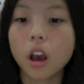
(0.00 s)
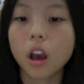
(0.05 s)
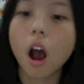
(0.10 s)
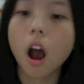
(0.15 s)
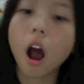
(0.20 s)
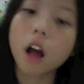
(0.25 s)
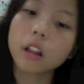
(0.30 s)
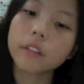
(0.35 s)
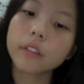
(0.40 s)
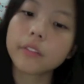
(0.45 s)

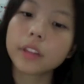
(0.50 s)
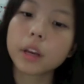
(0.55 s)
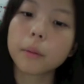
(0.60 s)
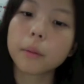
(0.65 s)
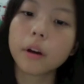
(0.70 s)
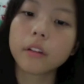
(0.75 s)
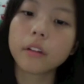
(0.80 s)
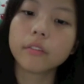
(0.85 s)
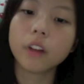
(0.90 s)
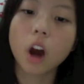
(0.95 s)
All of the
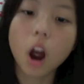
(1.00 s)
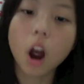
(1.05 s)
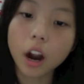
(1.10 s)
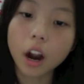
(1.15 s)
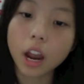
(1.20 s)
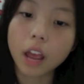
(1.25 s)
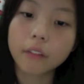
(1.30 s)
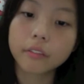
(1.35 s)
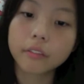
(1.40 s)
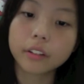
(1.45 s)
above are
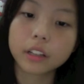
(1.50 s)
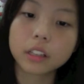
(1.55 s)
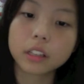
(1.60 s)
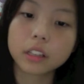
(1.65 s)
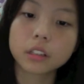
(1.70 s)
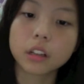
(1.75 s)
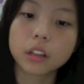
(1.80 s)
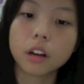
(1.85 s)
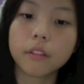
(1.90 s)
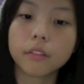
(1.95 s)

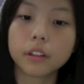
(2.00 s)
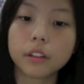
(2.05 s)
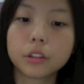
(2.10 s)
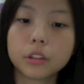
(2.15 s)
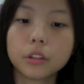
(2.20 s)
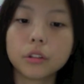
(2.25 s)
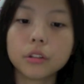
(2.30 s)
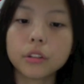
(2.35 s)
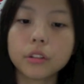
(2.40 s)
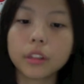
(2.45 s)
evidence of the
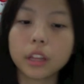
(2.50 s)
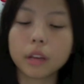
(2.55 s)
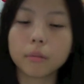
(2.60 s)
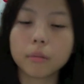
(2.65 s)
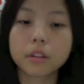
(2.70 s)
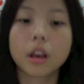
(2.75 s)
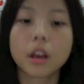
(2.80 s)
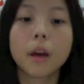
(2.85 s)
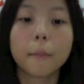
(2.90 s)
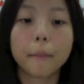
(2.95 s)
two
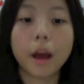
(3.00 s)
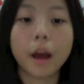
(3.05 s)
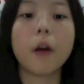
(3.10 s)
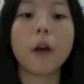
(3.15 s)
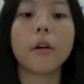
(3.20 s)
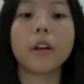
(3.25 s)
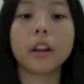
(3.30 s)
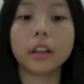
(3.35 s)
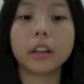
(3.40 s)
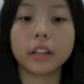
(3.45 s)
themes,
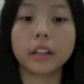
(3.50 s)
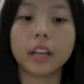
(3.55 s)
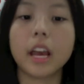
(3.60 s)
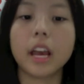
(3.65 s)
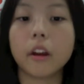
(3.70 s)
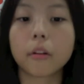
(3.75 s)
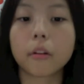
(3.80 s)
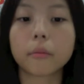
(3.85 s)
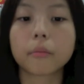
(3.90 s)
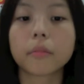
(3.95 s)
power and
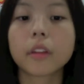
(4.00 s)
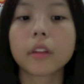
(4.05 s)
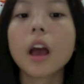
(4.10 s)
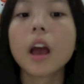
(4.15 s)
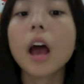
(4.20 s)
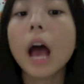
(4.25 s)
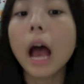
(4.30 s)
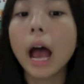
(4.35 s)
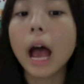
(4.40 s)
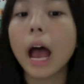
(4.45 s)
care.
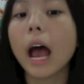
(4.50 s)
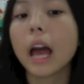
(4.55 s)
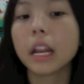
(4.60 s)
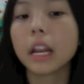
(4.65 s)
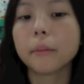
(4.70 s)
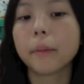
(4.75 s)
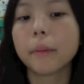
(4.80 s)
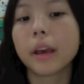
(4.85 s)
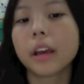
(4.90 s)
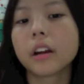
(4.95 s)

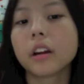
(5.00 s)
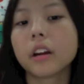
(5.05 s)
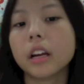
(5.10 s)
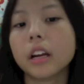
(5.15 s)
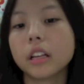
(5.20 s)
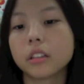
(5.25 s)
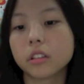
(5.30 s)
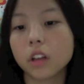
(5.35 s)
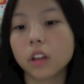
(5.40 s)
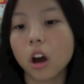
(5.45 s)
Hannah Baker
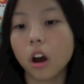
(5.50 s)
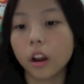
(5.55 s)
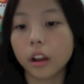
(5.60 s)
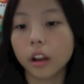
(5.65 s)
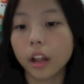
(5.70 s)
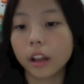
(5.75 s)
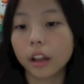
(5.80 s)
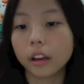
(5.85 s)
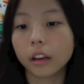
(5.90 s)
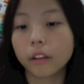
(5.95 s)
is not,
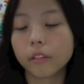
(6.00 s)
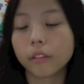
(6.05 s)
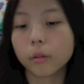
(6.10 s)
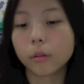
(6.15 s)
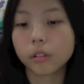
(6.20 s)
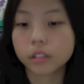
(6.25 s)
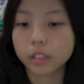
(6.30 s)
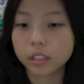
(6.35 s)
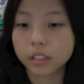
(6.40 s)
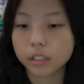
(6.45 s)
and never
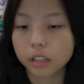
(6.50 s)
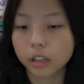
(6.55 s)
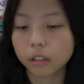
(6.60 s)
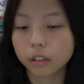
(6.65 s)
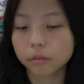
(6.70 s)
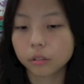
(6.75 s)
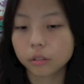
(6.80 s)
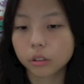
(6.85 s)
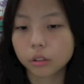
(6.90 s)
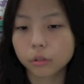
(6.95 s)
was, a slut.
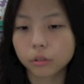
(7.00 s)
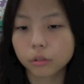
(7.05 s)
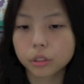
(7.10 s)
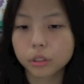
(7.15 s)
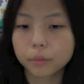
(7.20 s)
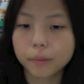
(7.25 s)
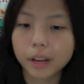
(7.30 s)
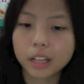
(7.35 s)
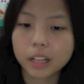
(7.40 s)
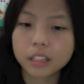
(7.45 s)

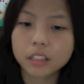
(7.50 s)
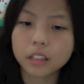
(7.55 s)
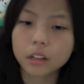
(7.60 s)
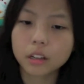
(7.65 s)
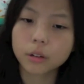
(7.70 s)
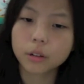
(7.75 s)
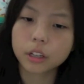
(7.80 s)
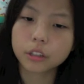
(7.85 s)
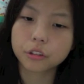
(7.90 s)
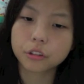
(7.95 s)
Which begs the
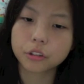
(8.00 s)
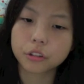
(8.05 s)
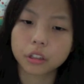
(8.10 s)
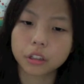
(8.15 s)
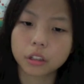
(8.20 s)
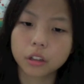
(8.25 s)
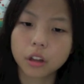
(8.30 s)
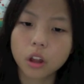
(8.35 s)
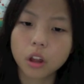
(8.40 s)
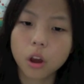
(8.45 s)
question,
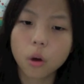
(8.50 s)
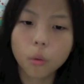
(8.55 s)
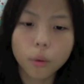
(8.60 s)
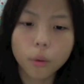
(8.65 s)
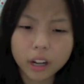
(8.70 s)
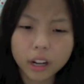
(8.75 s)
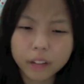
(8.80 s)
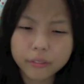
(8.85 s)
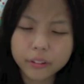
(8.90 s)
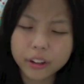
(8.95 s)
what
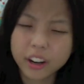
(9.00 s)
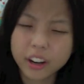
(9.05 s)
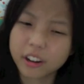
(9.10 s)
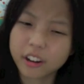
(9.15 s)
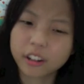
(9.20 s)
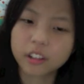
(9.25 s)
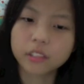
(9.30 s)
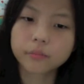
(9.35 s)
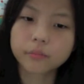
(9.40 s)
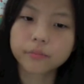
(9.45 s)
have you heard?